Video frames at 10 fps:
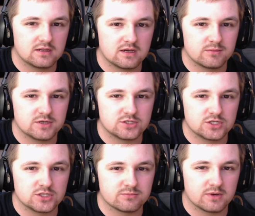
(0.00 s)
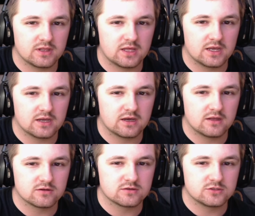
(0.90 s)
I'm going to change my line
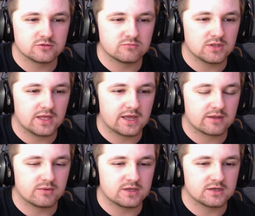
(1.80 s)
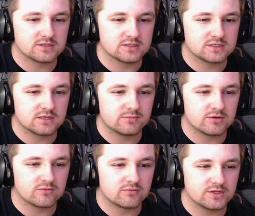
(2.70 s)
color to black because it's going to be
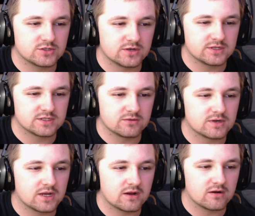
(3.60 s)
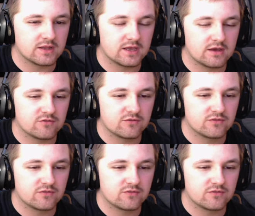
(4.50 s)
retracing what I already have.